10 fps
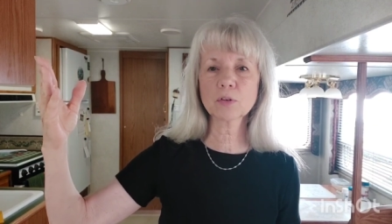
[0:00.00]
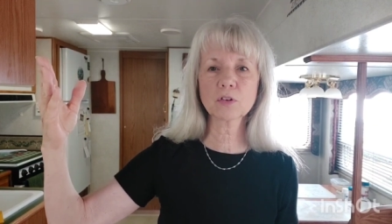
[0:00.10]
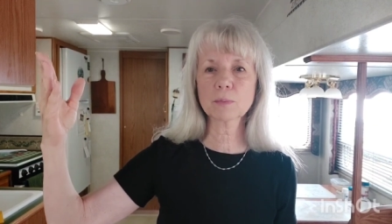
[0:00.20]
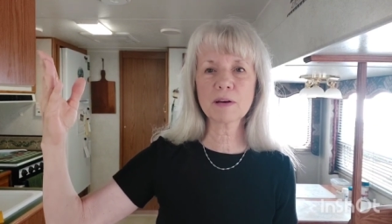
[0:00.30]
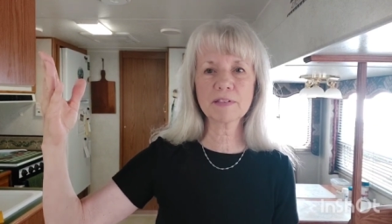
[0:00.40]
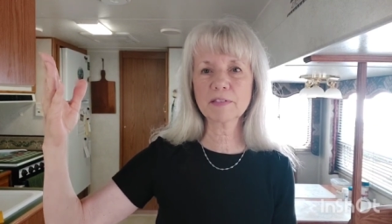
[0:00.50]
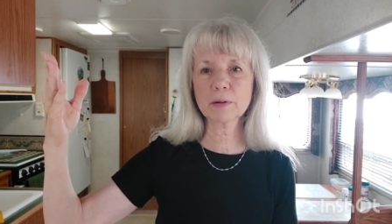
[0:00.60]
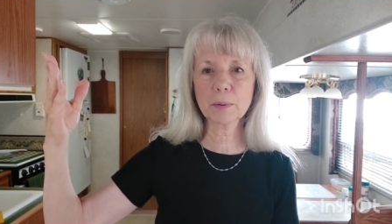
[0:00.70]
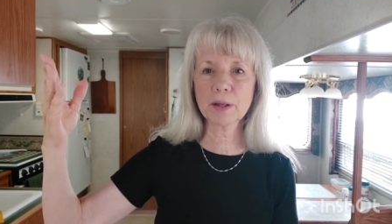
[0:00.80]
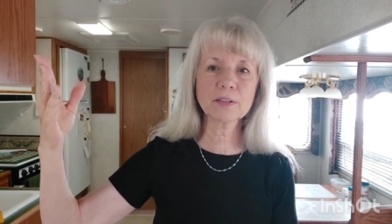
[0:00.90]
which is my
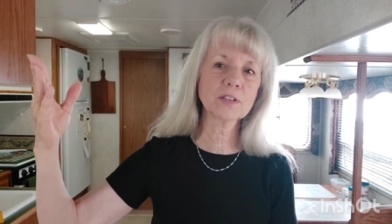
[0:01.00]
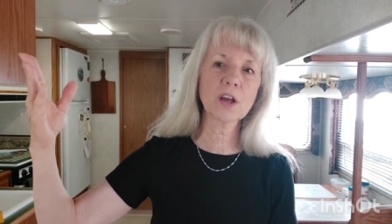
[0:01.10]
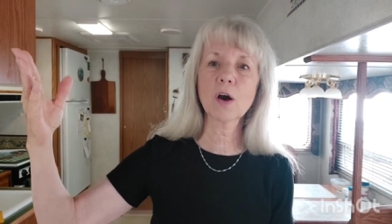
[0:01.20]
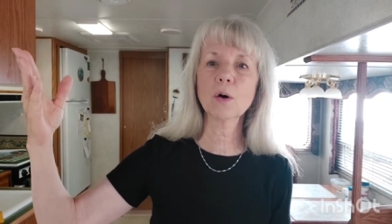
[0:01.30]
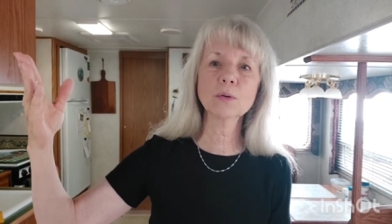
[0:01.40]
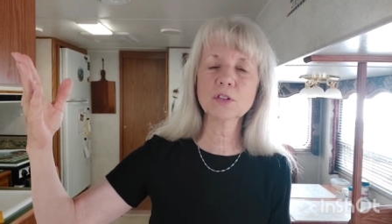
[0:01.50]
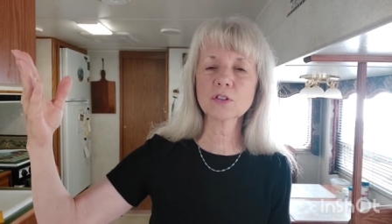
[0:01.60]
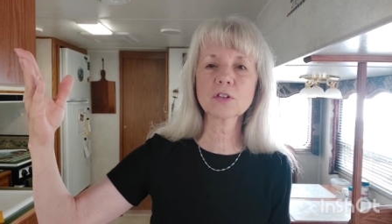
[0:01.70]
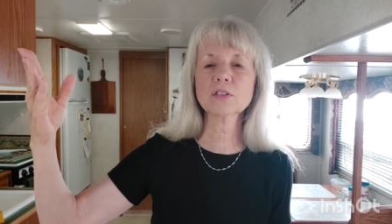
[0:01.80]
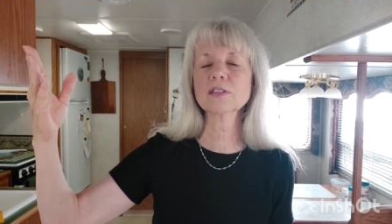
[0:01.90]
favorite place to go
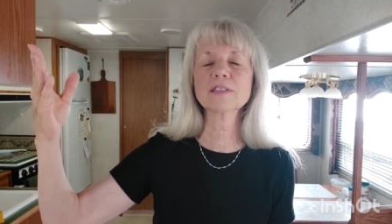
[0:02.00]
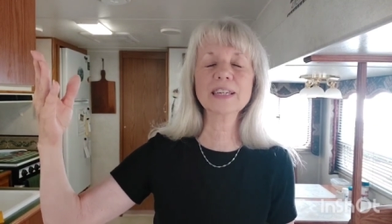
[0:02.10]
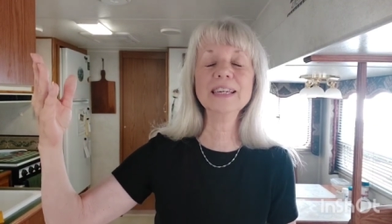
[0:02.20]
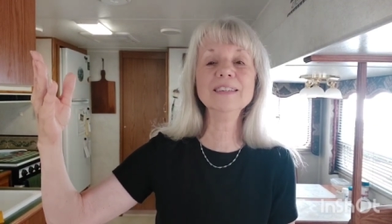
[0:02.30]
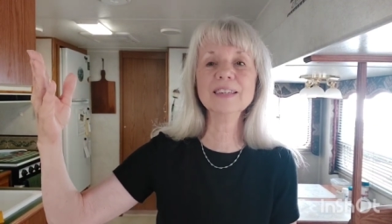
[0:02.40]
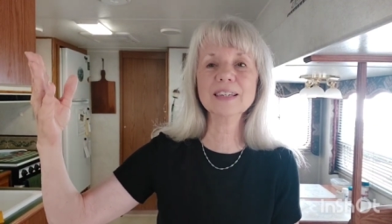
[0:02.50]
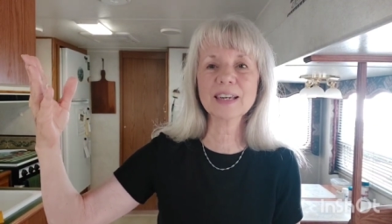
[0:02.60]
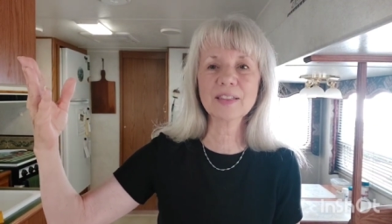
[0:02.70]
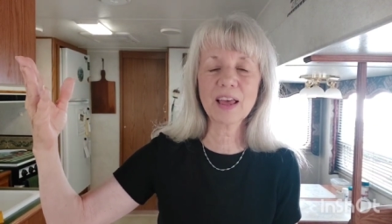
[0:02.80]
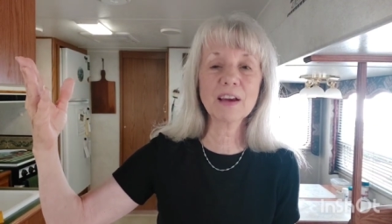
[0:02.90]
just because it's easy to
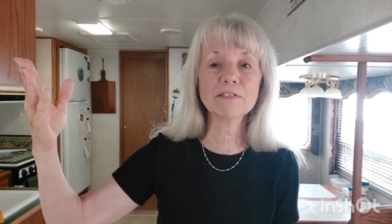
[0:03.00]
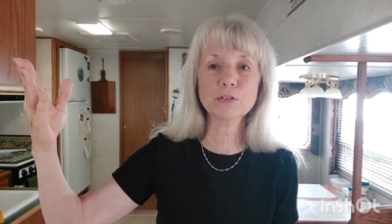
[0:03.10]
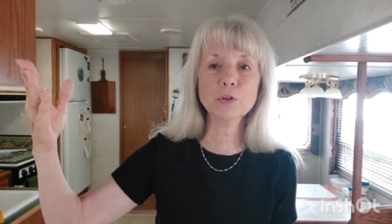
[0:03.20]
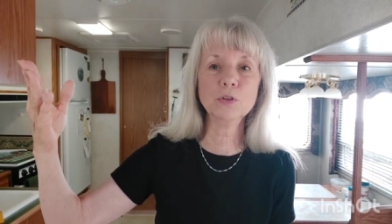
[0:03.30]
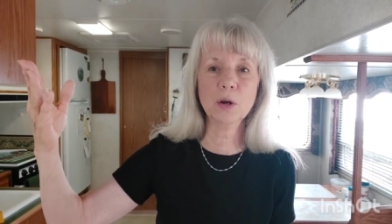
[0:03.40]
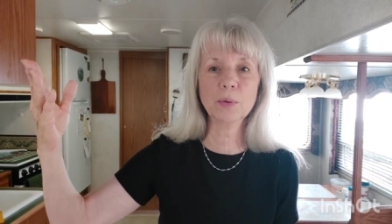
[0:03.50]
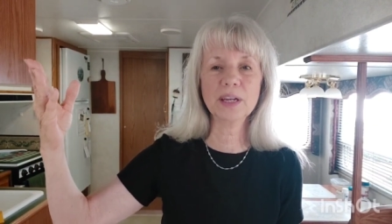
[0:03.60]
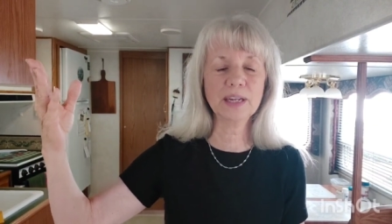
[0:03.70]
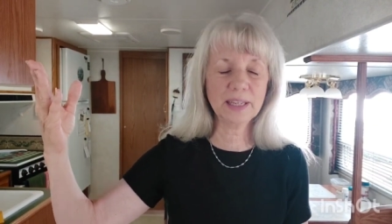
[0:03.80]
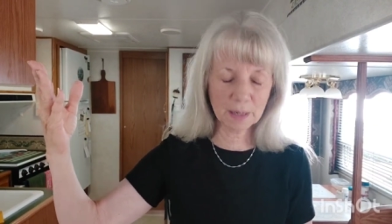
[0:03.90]
get. They have food that we
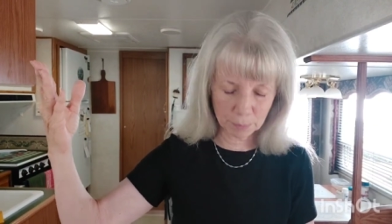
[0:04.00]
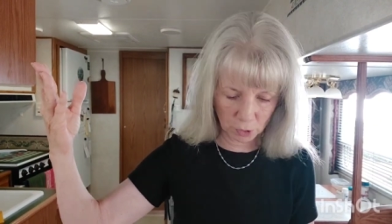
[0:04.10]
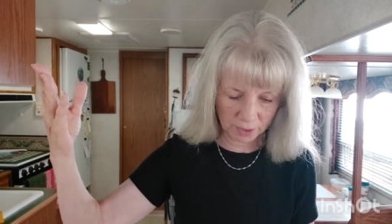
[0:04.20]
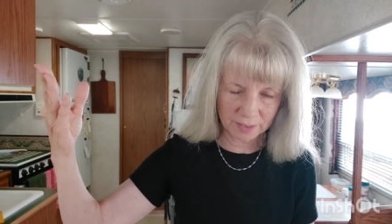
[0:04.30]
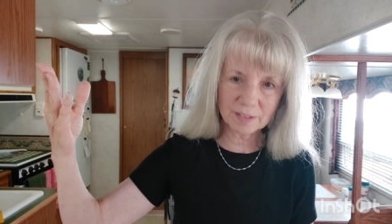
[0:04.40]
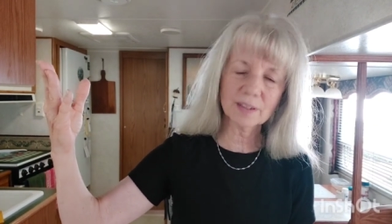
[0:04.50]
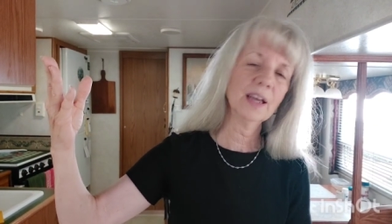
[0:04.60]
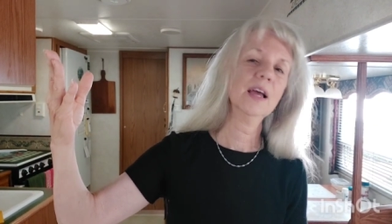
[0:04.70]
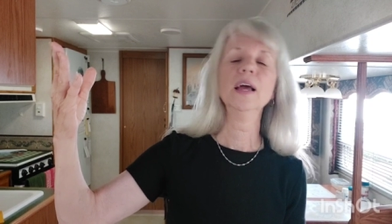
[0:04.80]
can eat at Perkins.